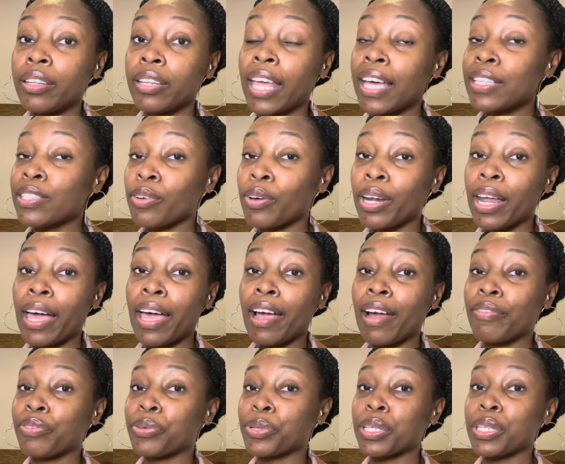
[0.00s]
that's all I
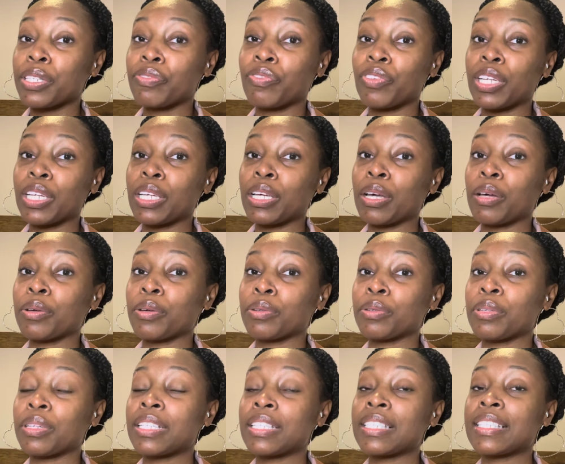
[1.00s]
have for this
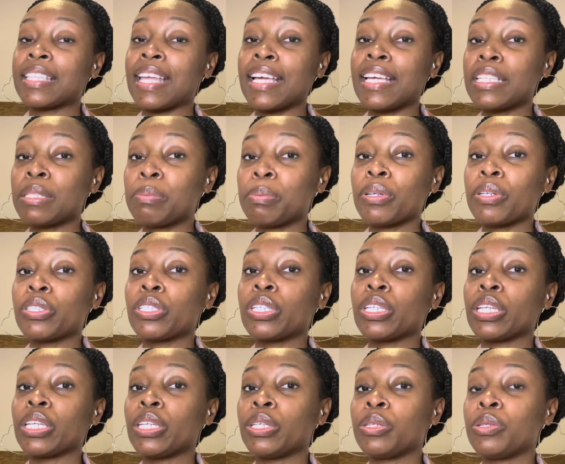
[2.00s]
video. Stay
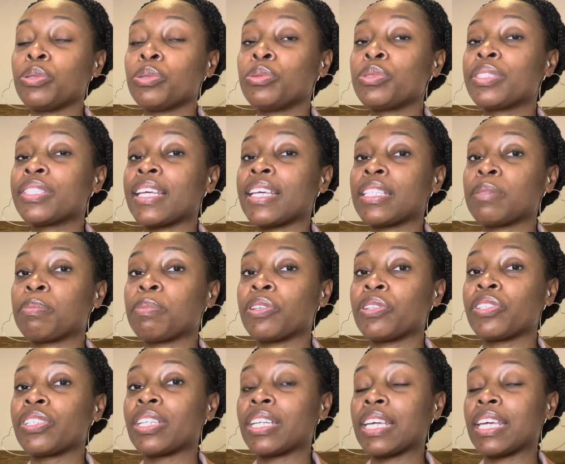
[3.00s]
spiritually you, stay
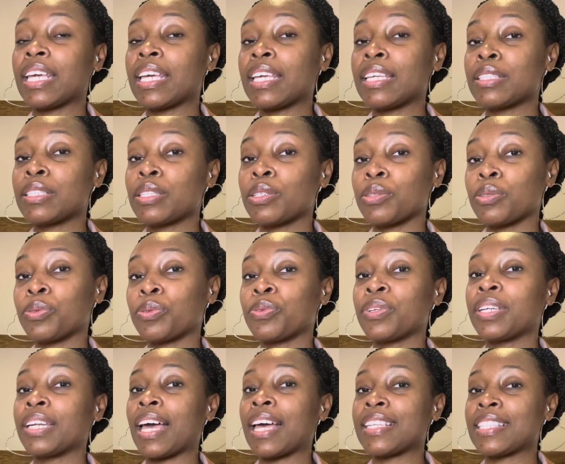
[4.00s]
spiritually in
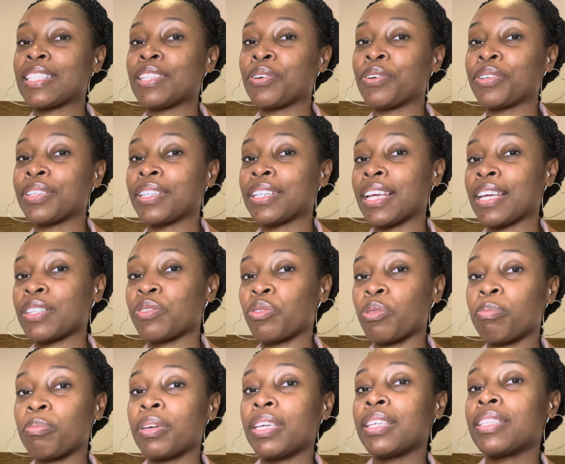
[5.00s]
tune, and I'll see you on the next
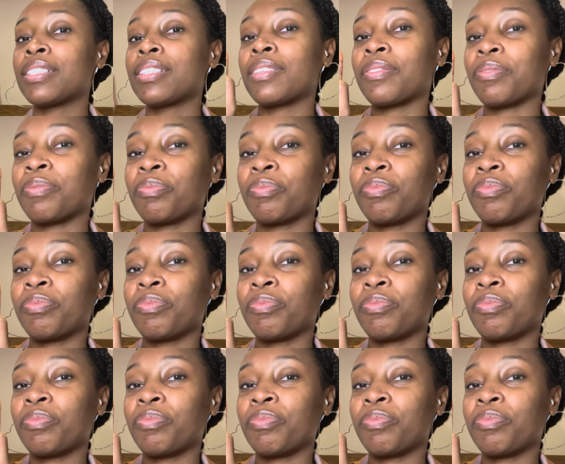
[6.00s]
one. Peace.